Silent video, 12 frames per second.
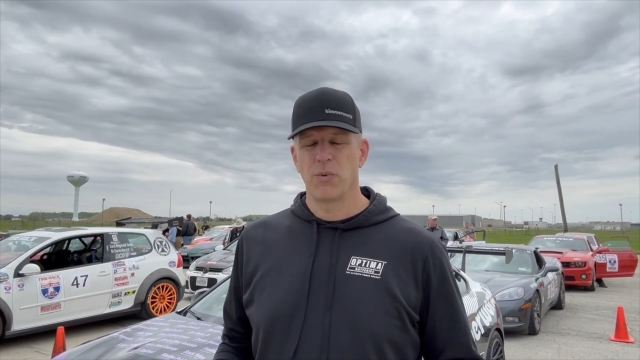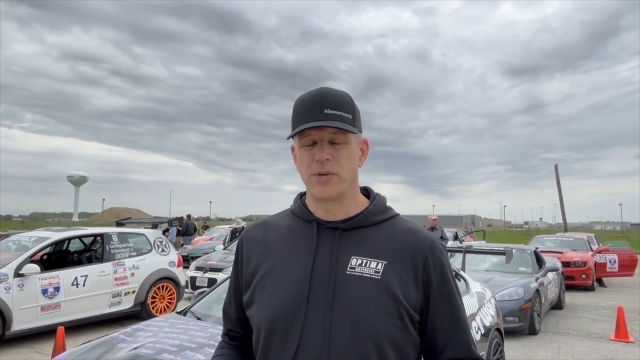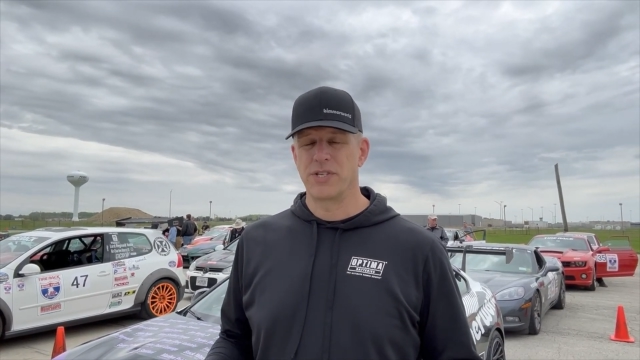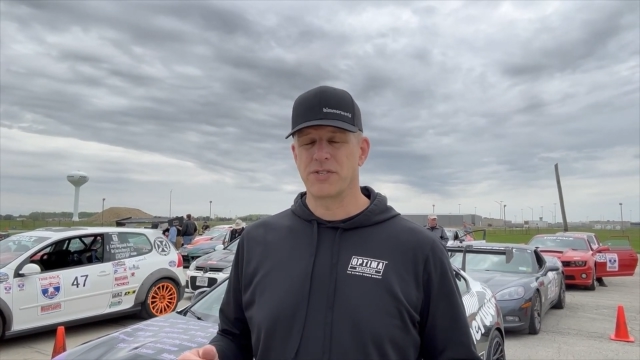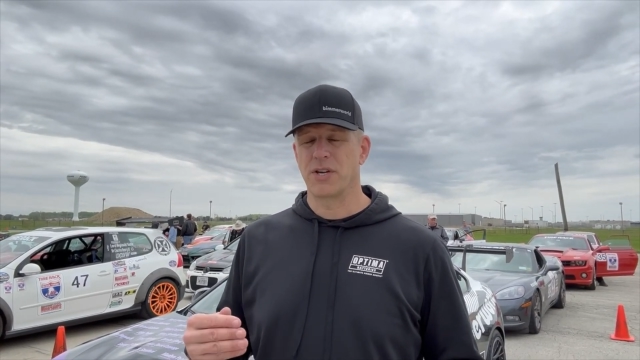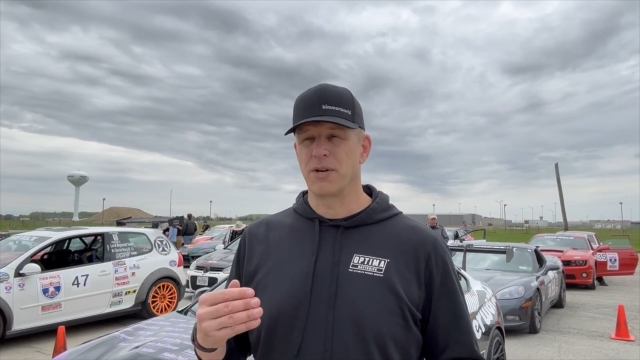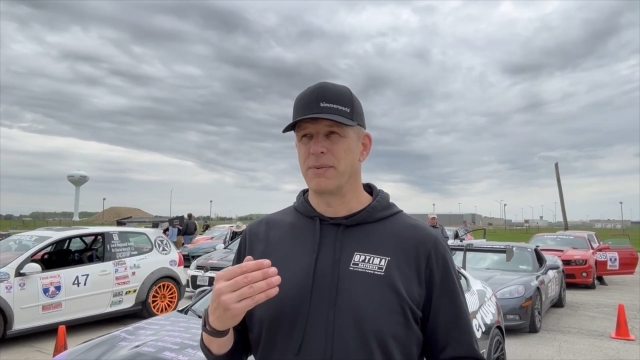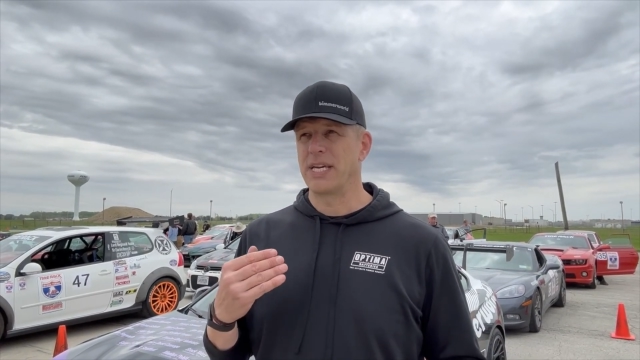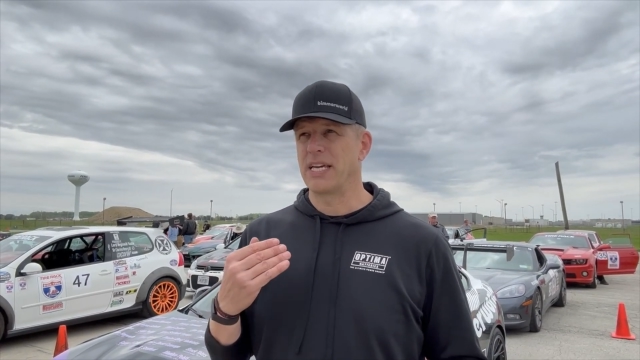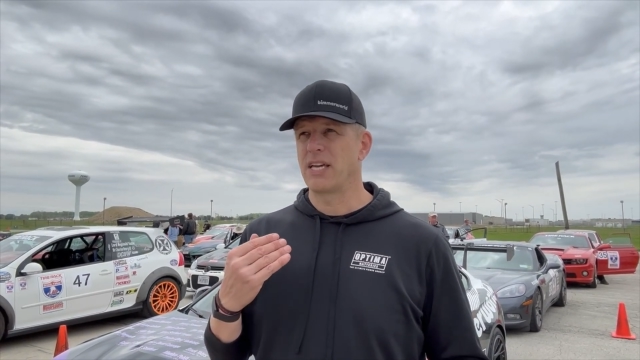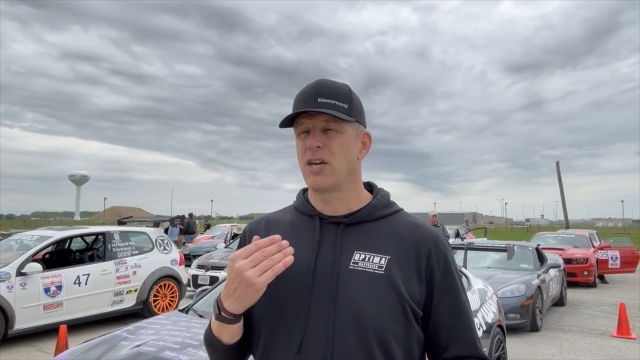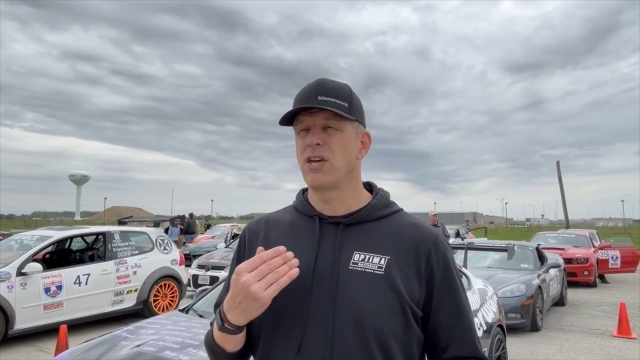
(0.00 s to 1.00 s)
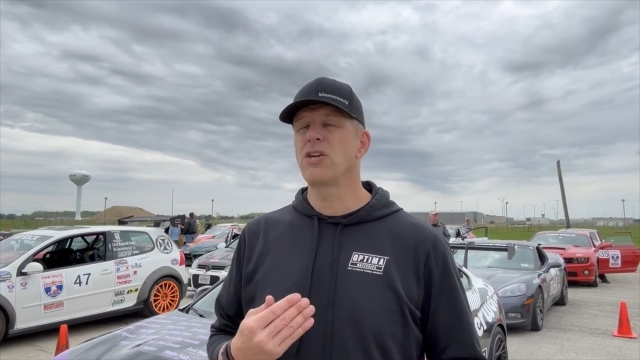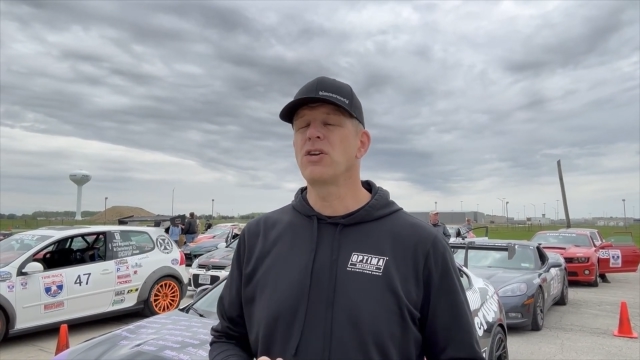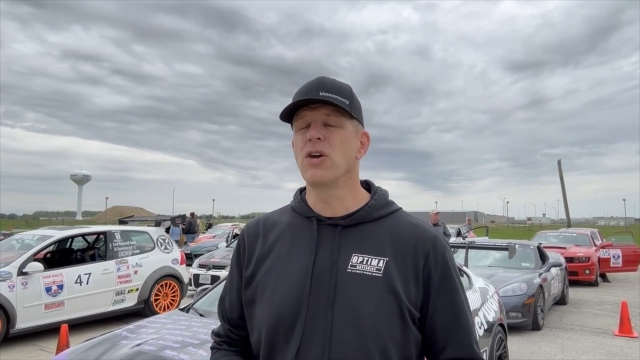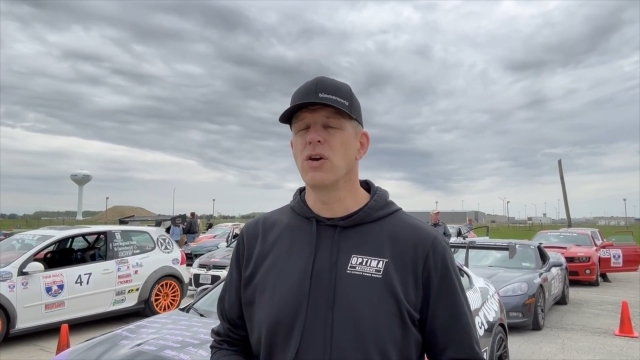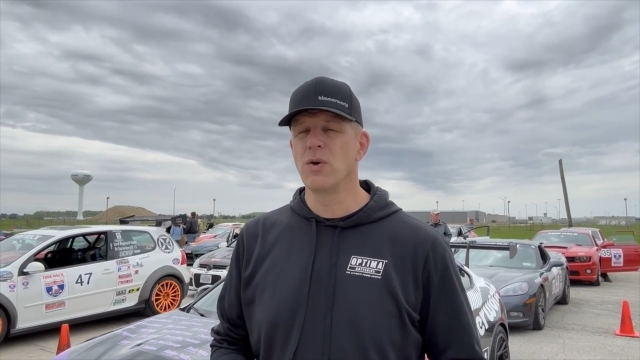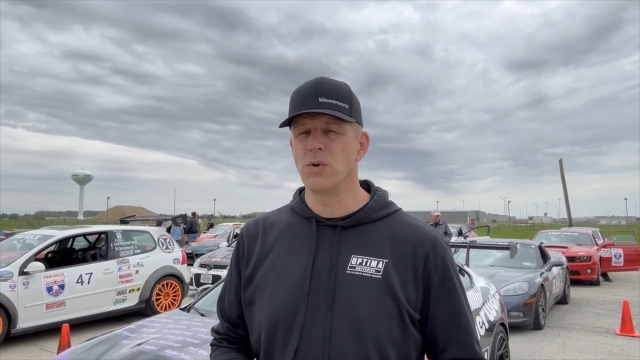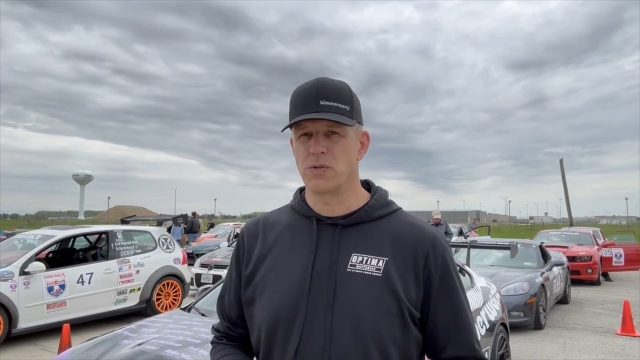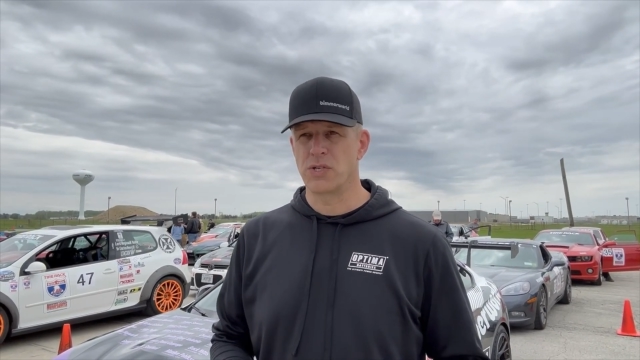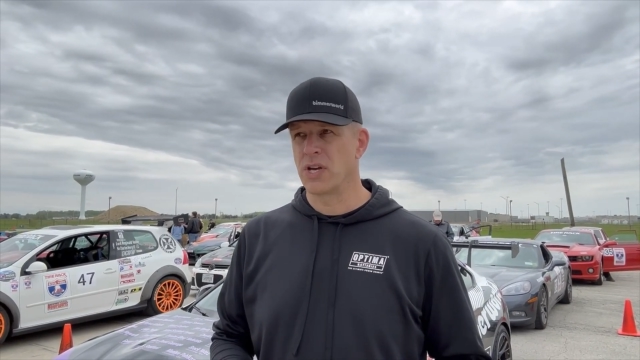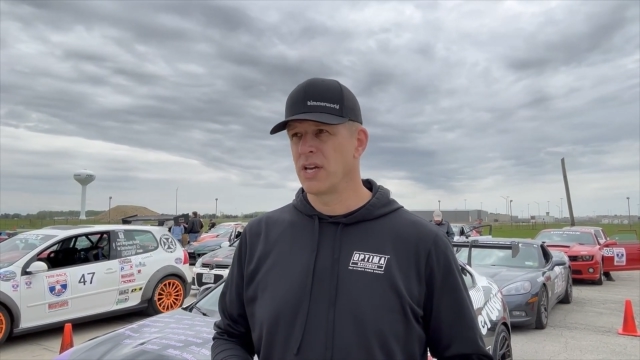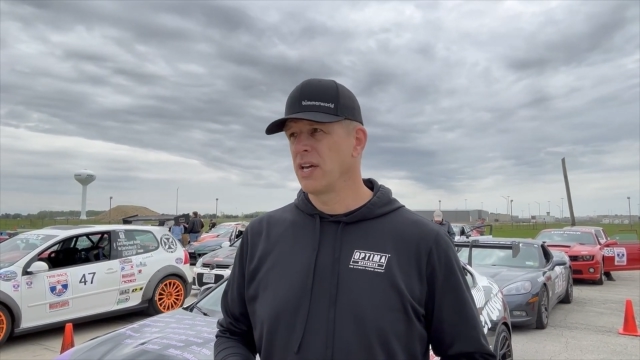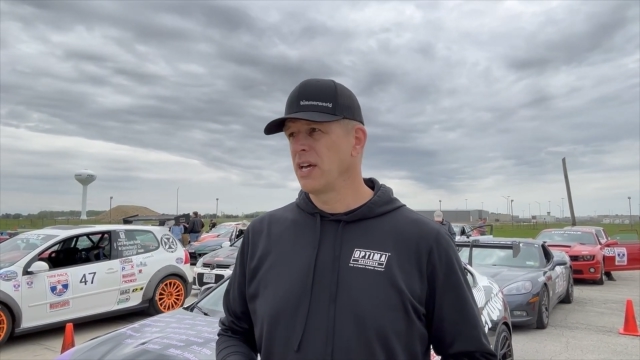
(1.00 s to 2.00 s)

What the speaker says: which is going to be huge